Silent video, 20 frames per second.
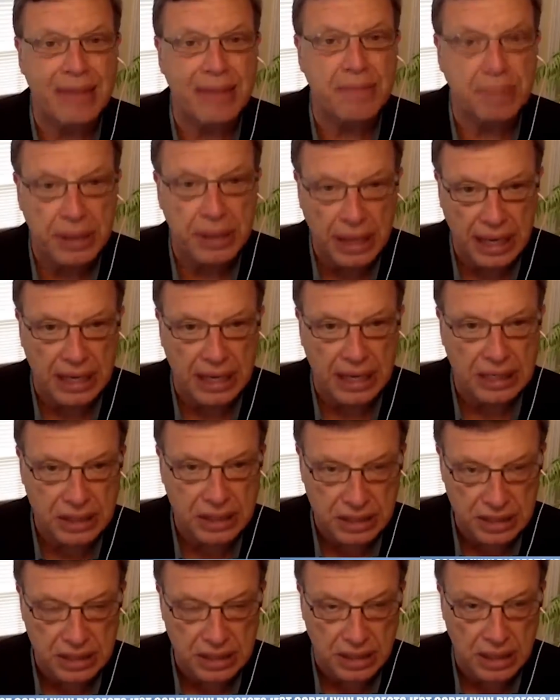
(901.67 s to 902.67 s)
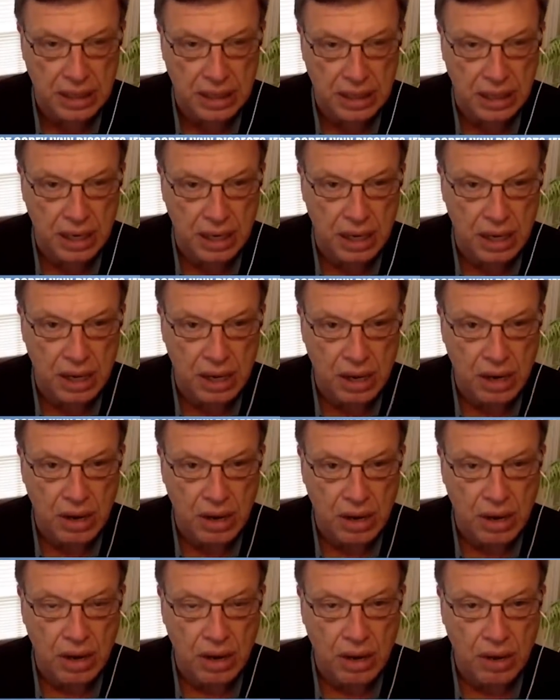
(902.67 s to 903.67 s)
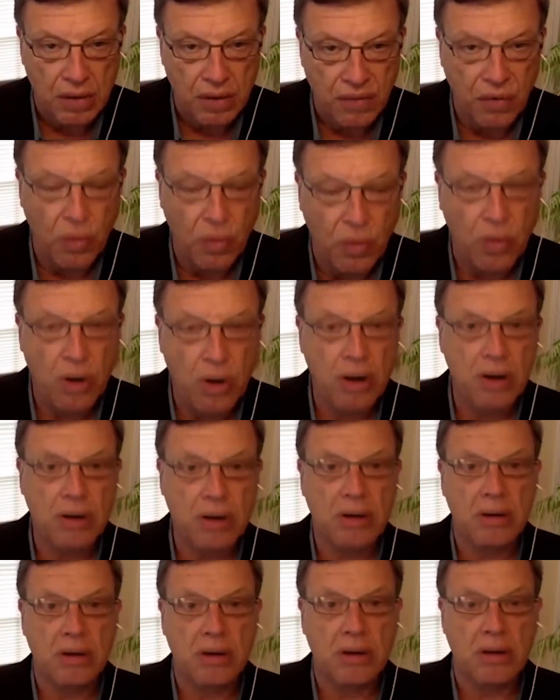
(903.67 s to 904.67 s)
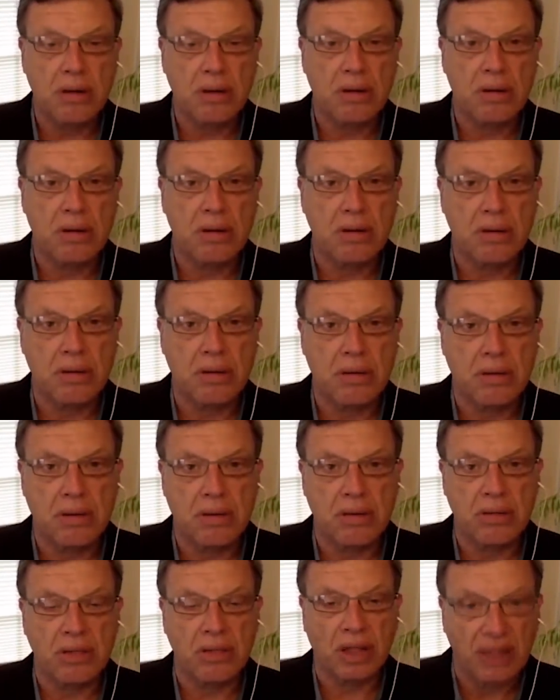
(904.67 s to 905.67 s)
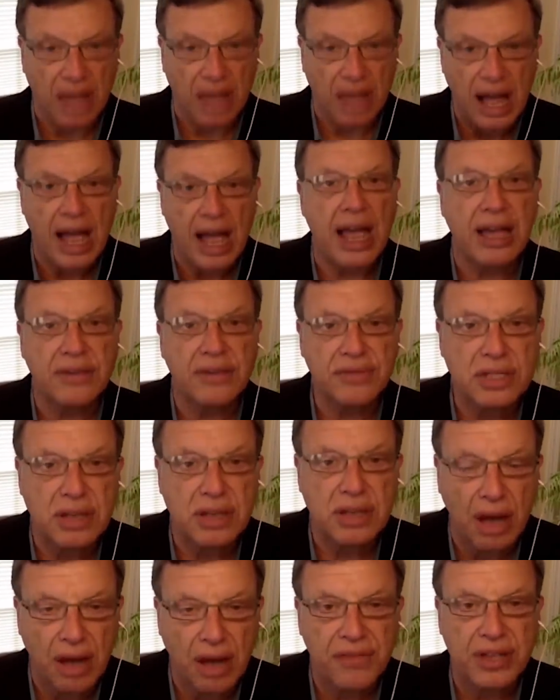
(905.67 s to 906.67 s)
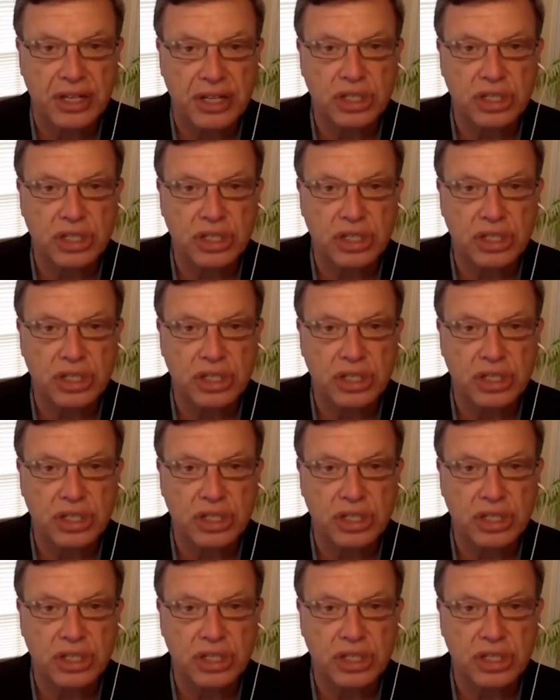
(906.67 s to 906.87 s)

in place for the Ever. Uh-huh. lives of